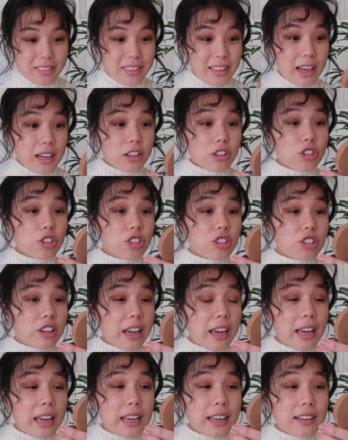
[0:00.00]
that
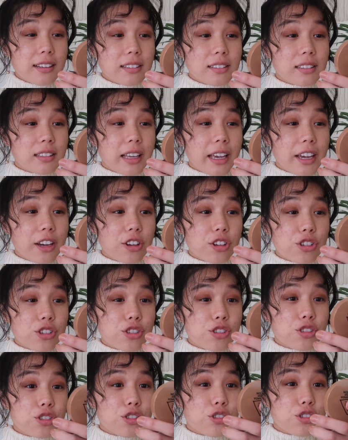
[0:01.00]
shade layers
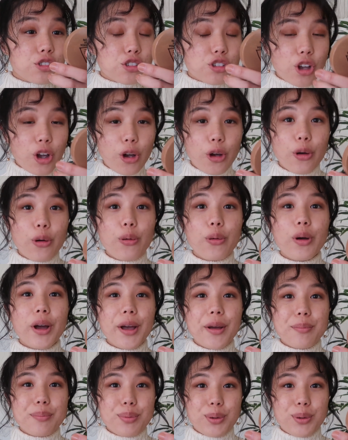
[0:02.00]
so